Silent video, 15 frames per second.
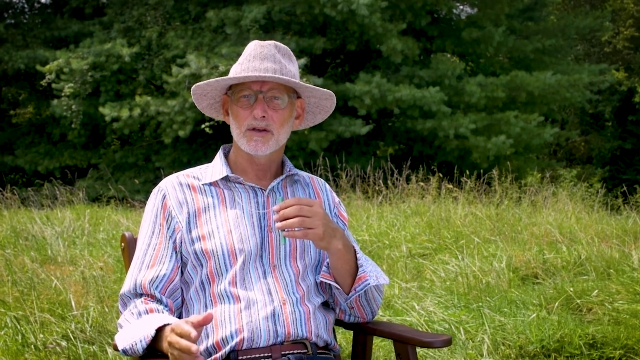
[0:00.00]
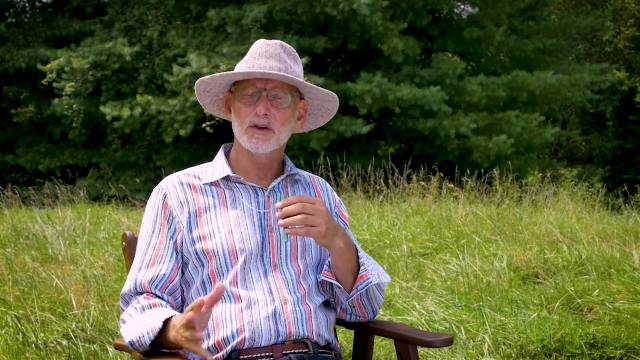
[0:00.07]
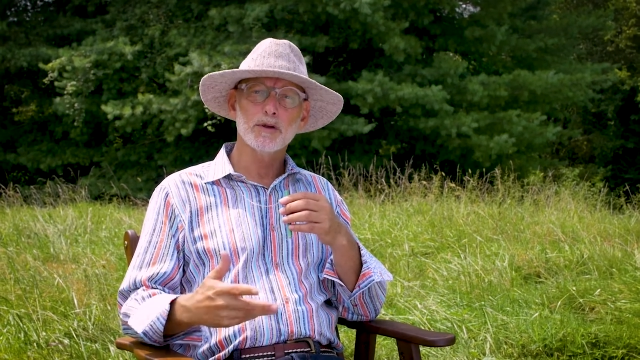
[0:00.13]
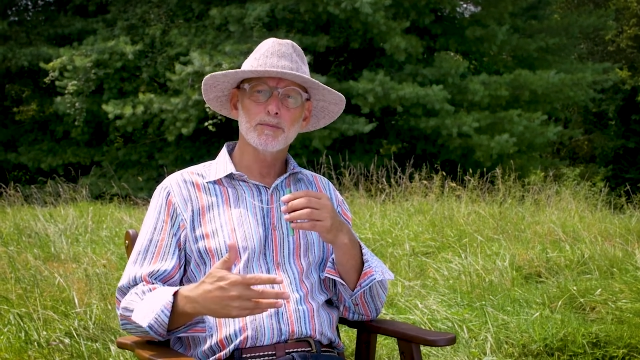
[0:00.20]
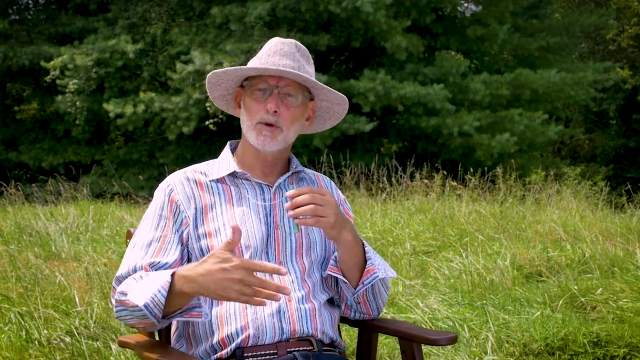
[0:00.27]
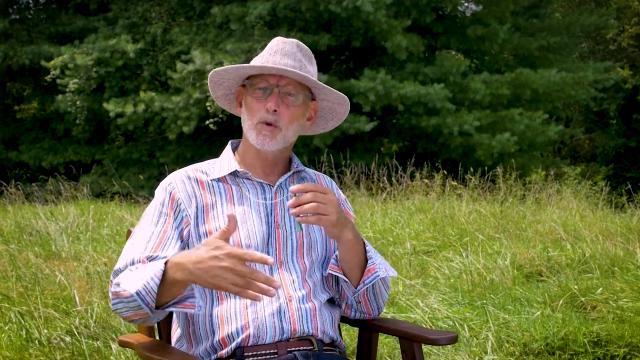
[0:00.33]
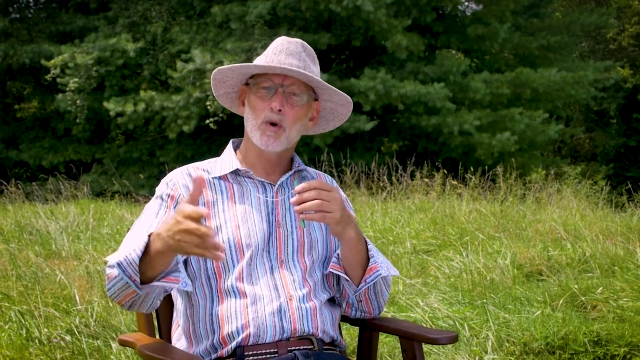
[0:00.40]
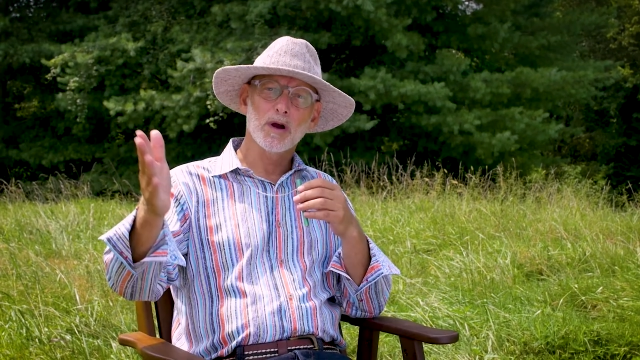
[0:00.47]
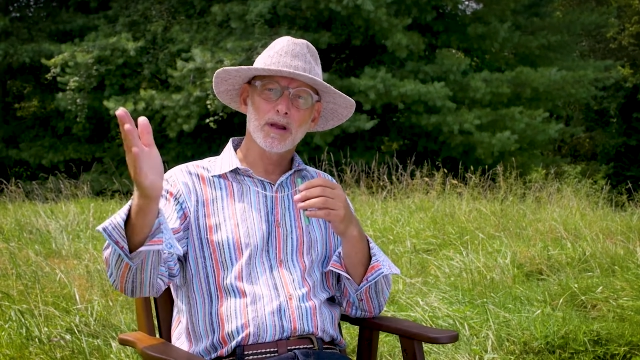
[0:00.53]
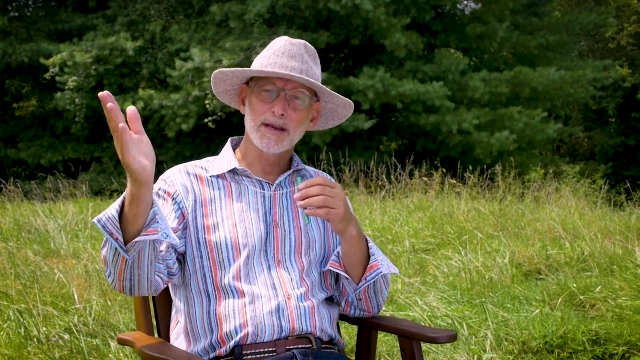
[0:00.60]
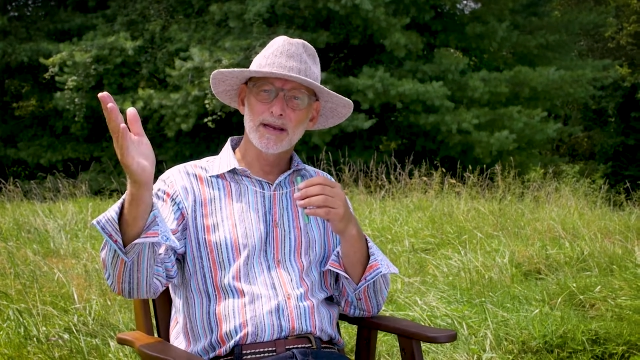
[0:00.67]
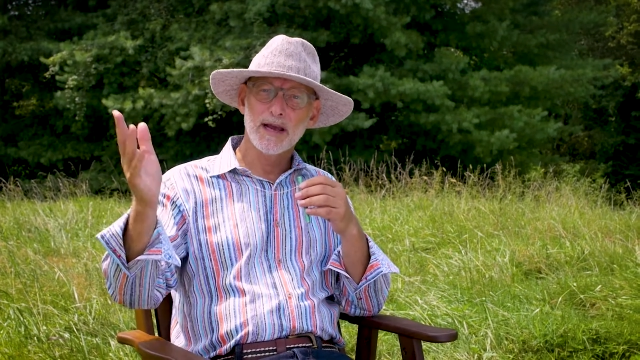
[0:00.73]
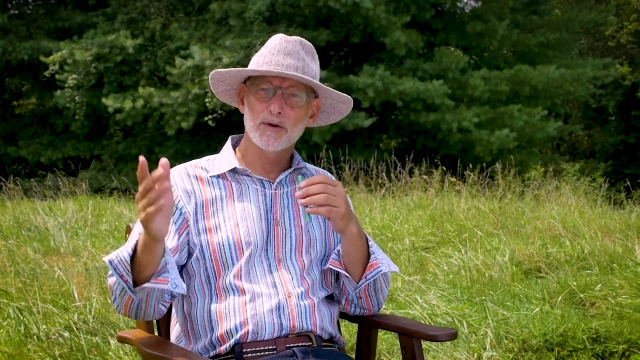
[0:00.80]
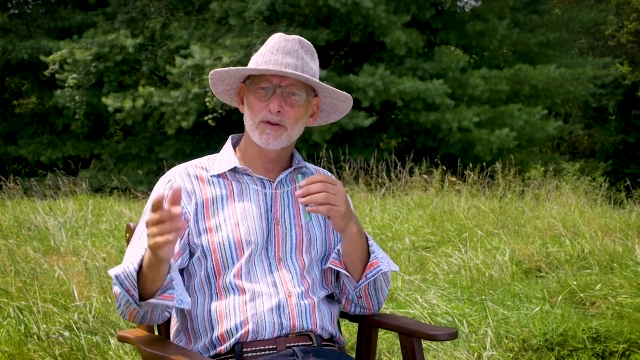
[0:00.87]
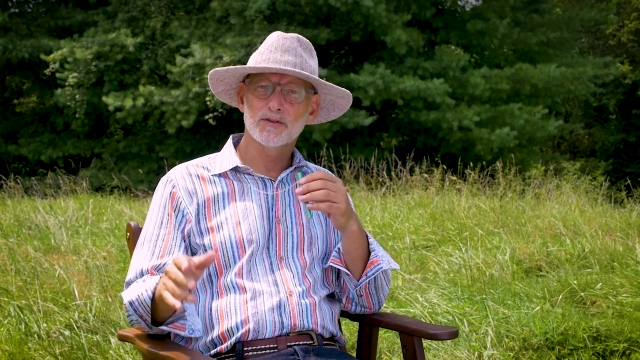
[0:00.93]
you can be walking
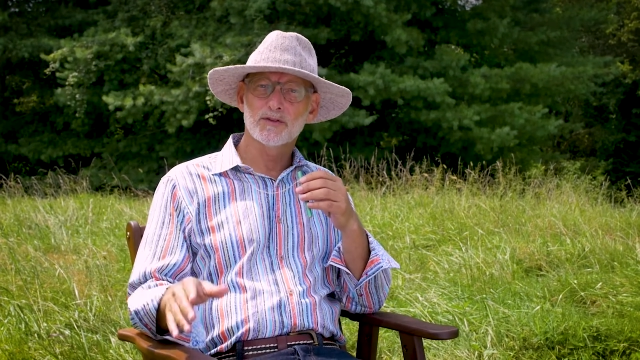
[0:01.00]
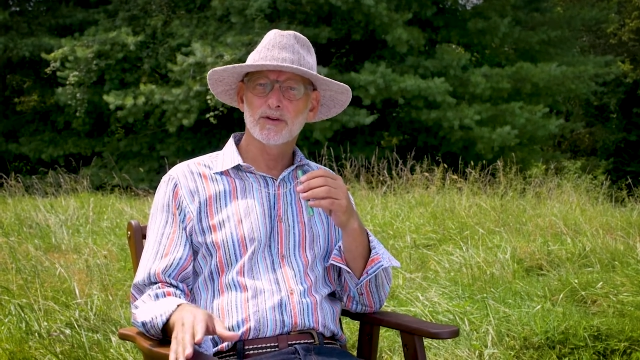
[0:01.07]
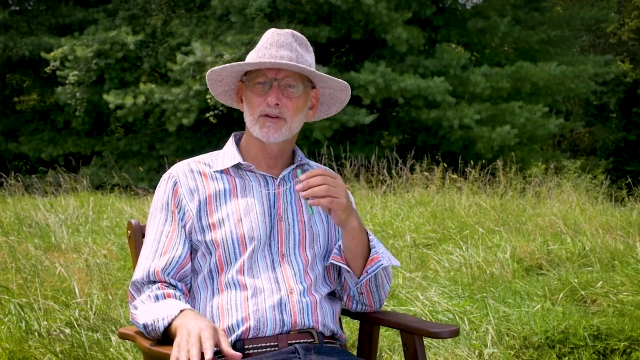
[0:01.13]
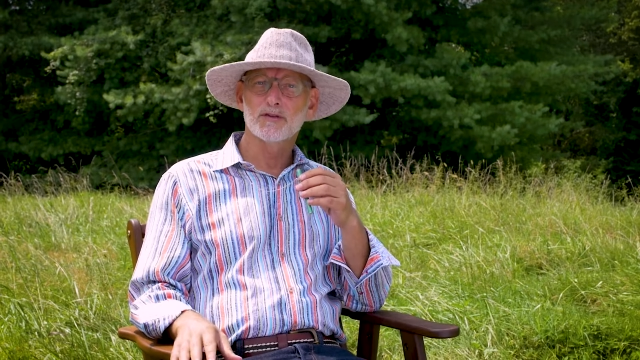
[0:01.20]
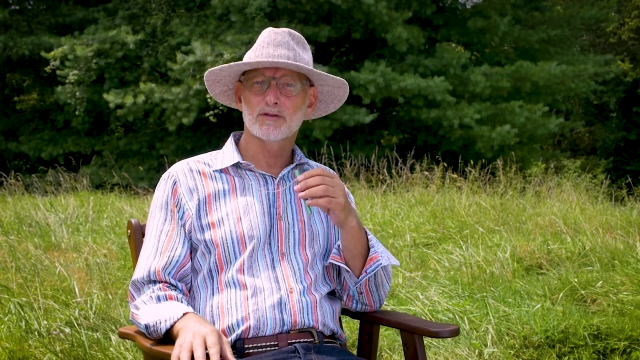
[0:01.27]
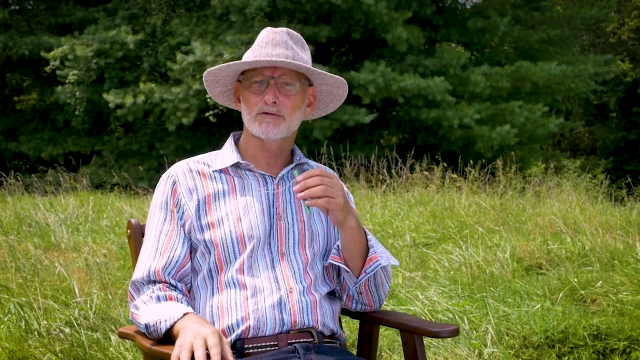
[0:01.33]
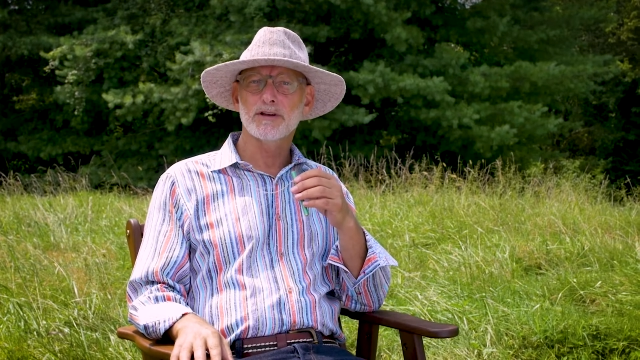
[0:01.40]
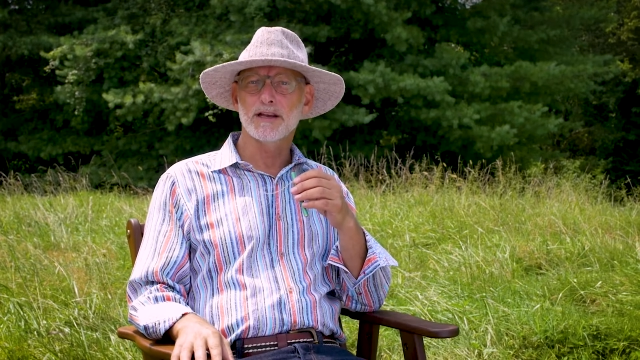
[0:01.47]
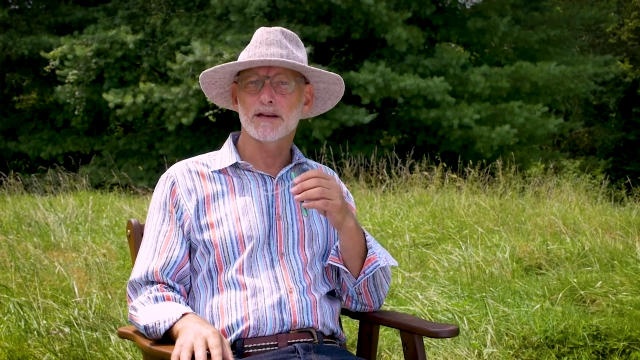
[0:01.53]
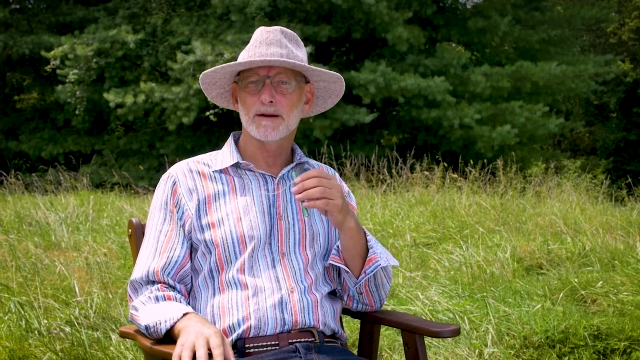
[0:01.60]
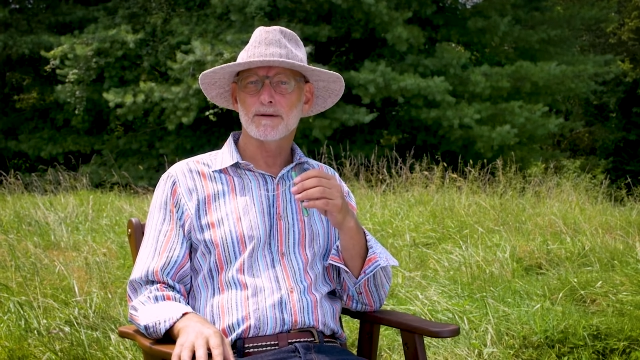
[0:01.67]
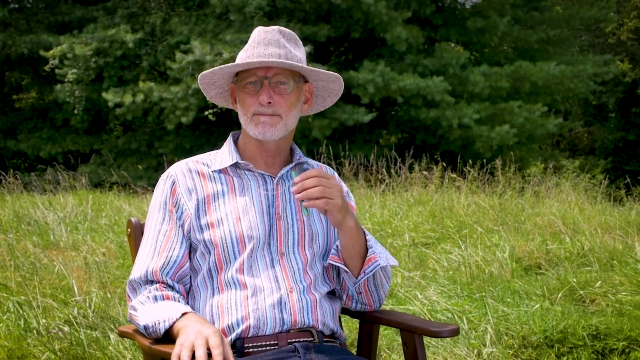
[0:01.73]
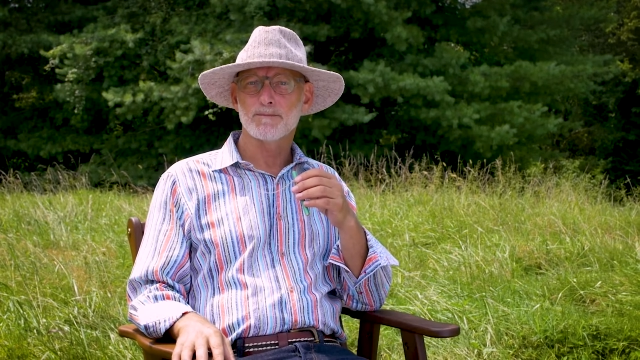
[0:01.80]
down a city street,